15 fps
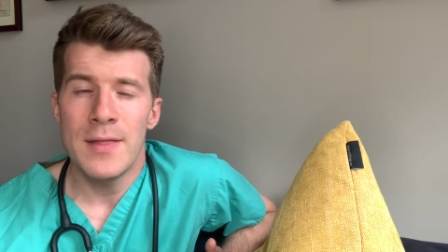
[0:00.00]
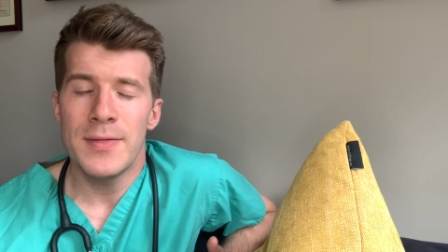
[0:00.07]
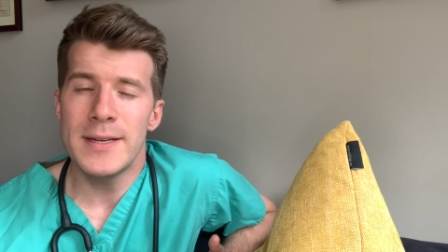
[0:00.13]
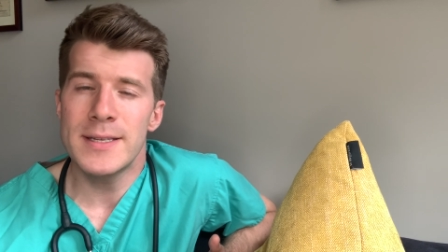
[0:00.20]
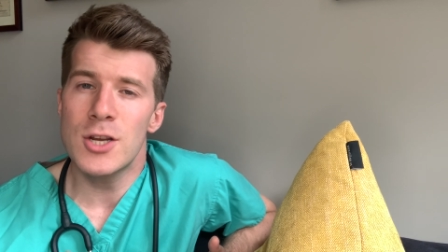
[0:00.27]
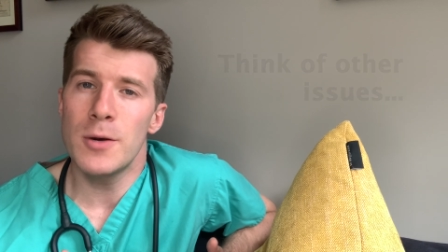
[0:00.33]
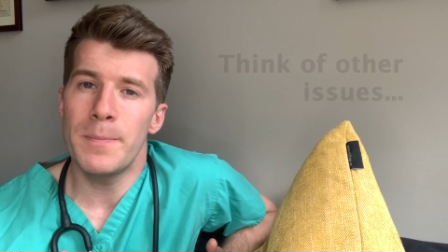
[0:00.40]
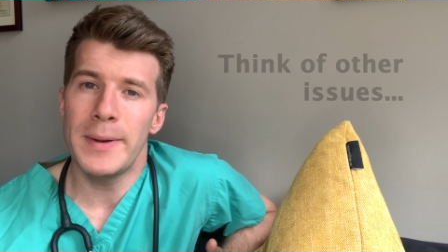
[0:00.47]

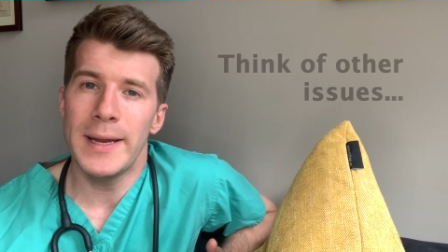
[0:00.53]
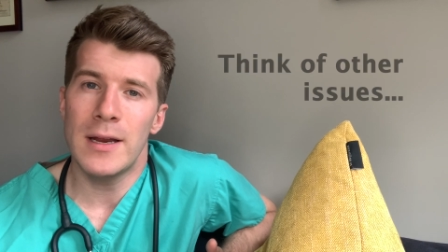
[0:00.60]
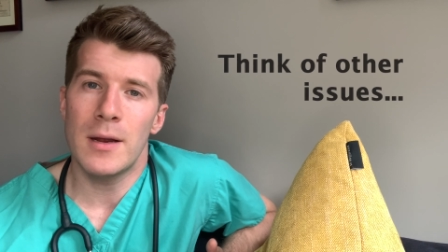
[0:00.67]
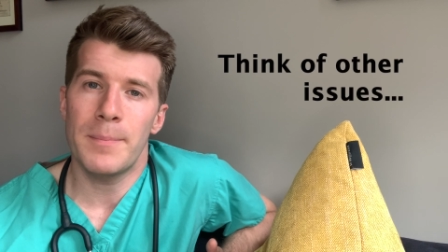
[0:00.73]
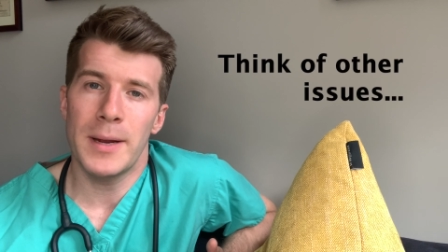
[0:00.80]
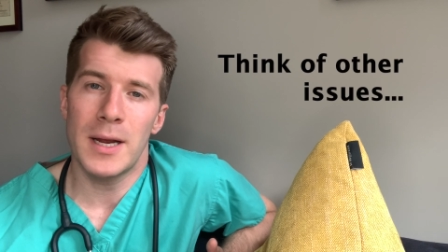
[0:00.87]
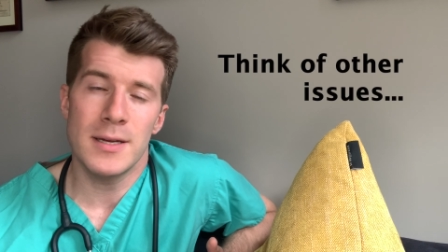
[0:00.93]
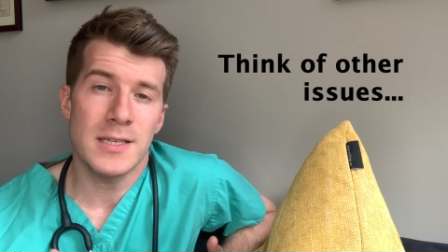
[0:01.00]
this could be
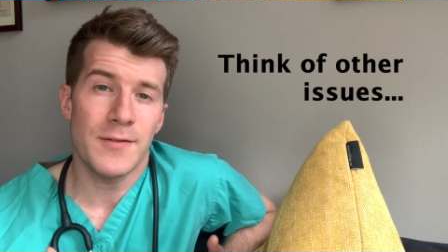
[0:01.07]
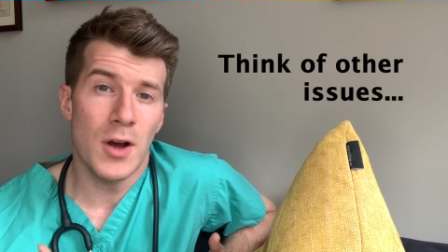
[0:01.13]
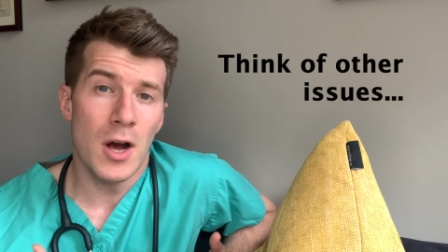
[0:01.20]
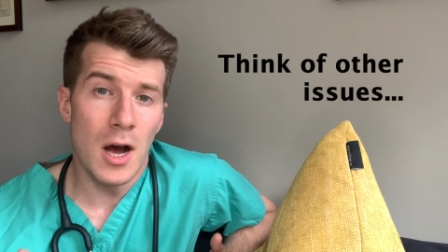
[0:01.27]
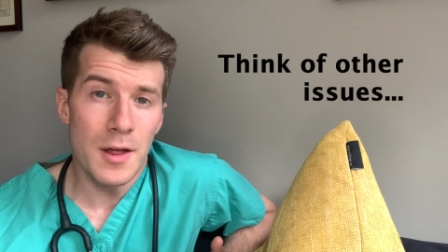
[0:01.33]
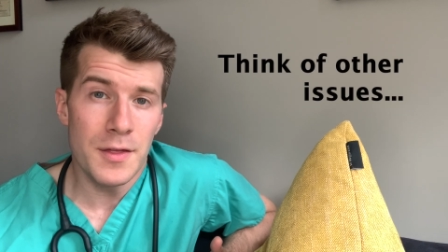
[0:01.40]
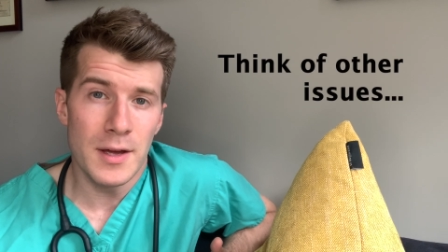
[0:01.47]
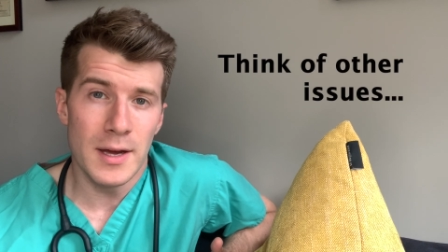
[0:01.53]
because of
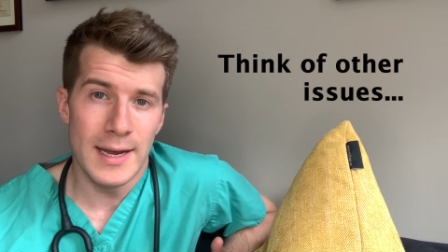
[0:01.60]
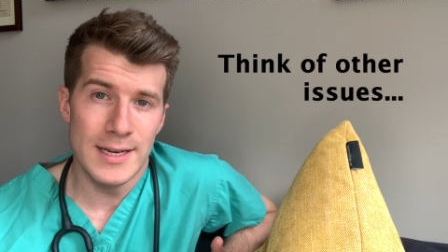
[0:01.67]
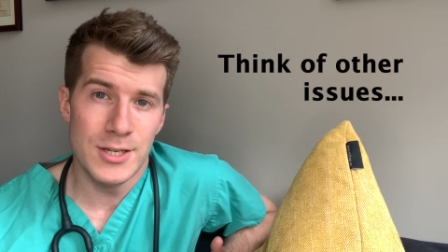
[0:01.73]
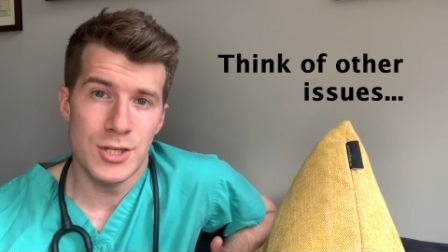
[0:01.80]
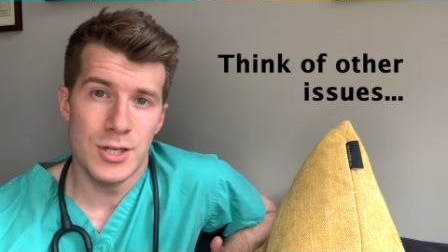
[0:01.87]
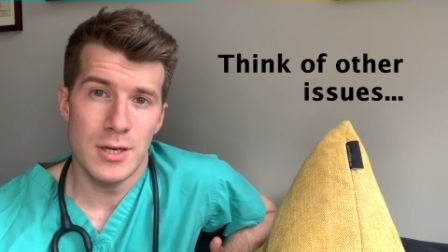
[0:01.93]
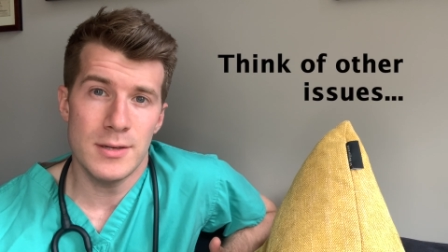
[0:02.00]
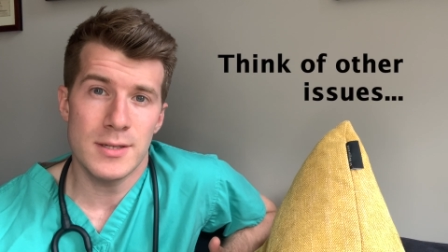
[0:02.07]
other
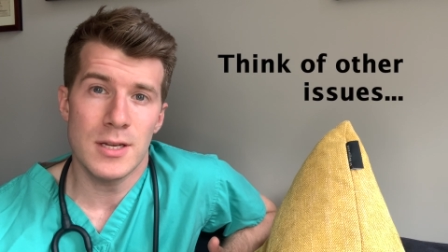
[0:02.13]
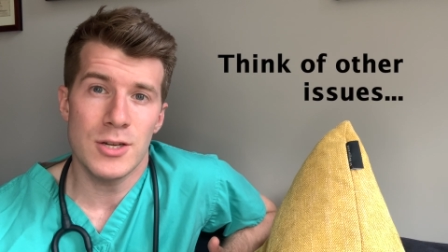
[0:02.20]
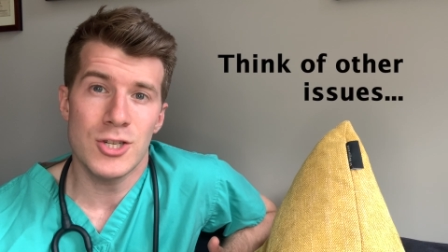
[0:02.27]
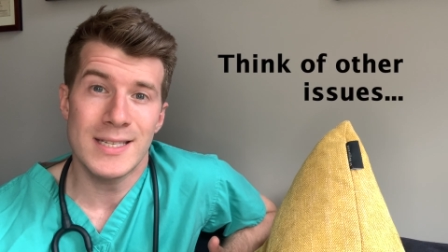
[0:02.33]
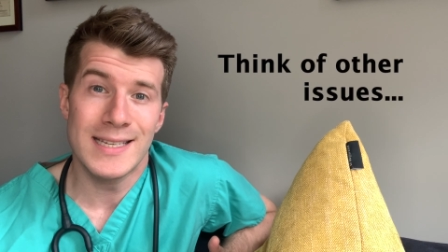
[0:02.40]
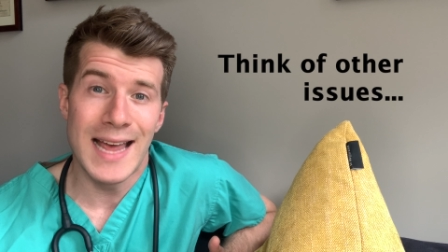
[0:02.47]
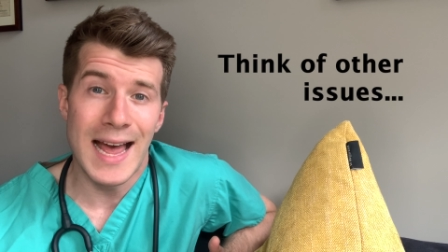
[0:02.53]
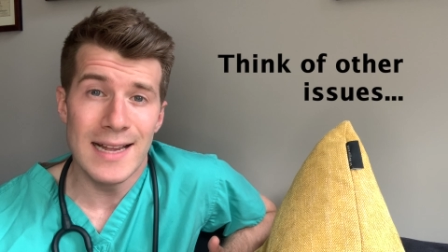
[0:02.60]
issues such
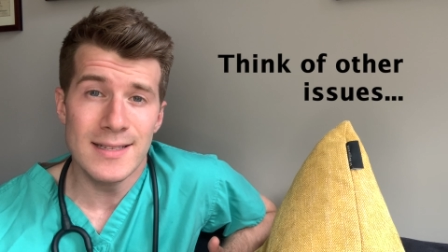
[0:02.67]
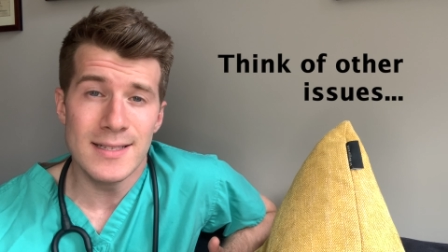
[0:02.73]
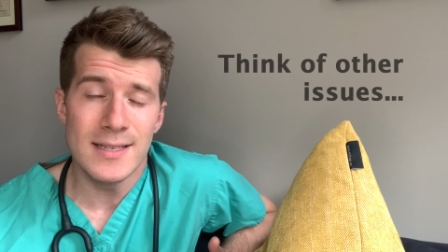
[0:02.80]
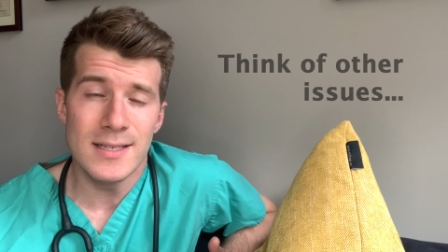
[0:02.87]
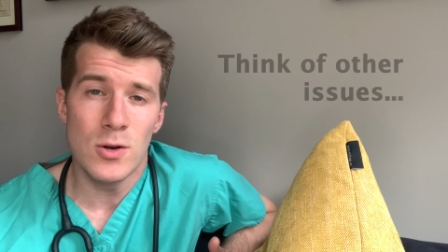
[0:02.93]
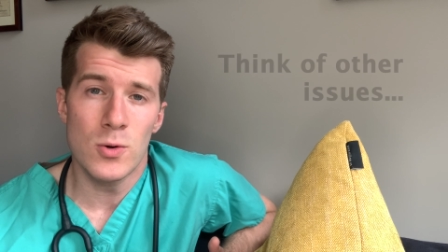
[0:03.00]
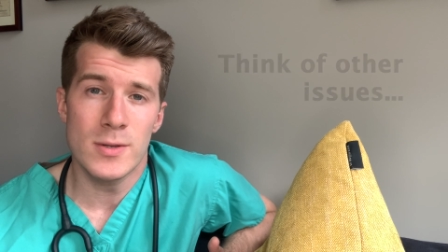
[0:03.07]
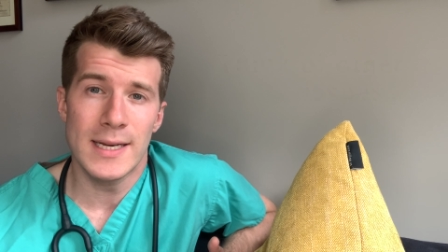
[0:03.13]
as
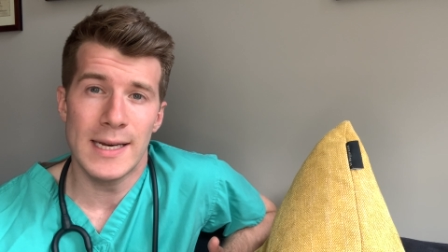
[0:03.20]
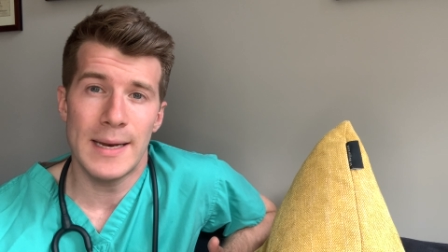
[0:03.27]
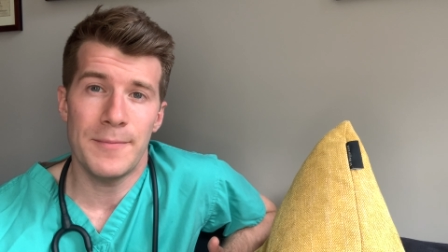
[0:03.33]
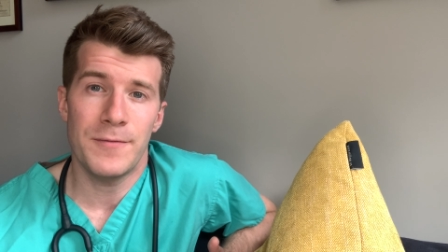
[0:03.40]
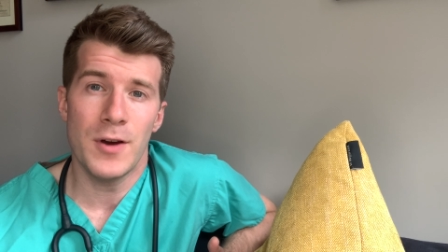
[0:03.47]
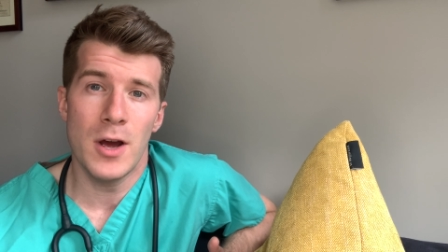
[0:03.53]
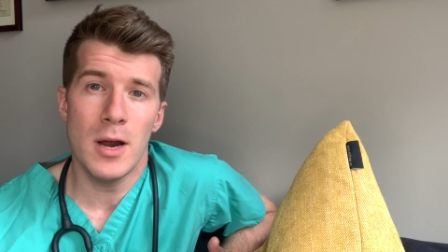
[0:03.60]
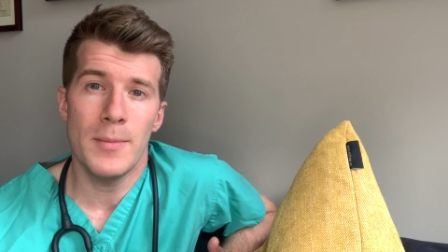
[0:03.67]
cancers causing
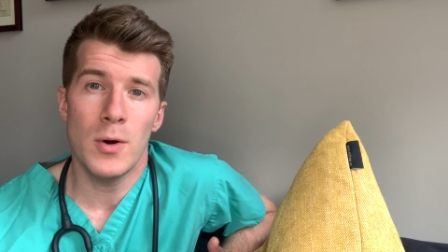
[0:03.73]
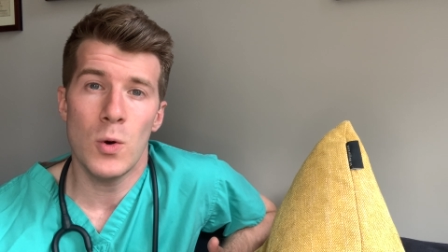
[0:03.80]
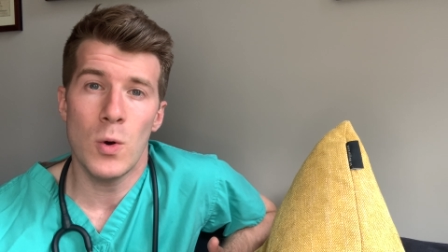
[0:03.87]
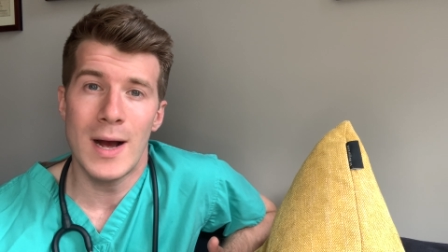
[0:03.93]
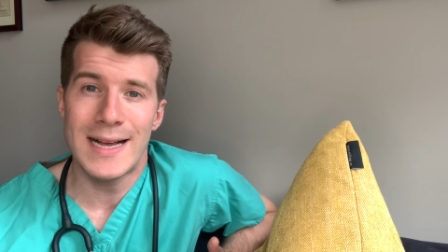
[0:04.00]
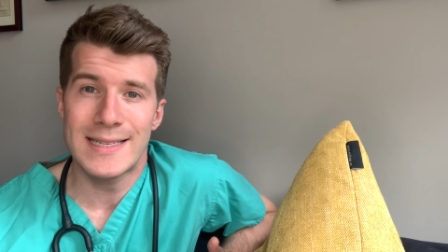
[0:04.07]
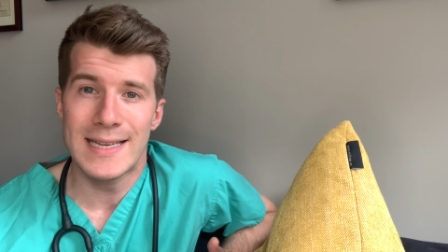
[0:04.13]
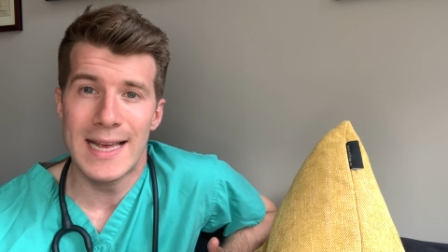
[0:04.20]
lymphoma
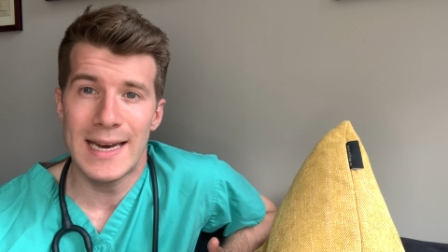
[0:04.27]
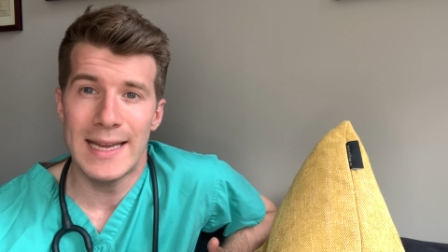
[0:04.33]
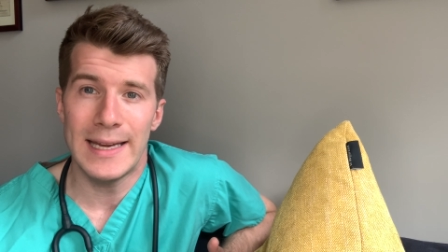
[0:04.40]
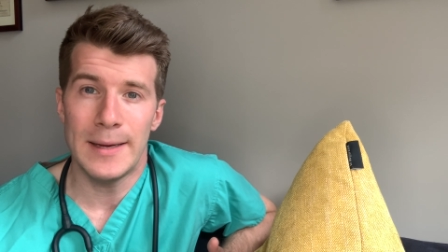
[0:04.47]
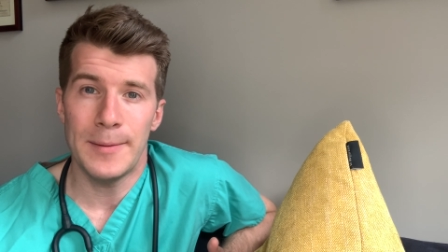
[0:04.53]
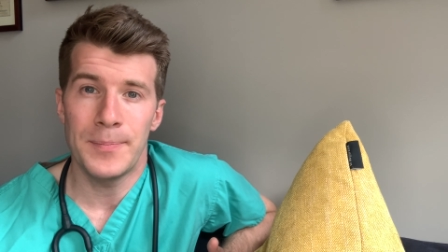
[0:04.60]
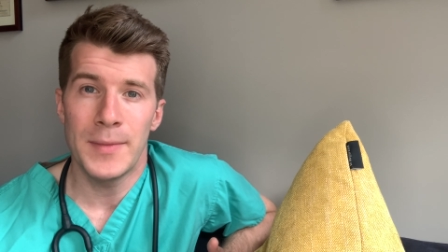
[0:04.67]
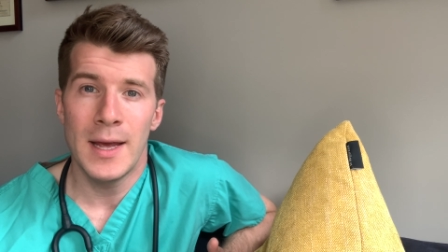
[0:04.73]
or
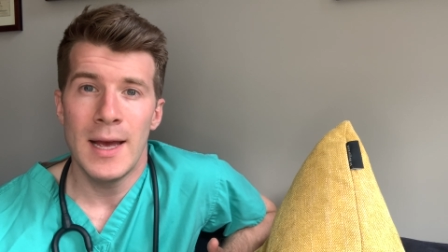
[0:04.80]
SLE.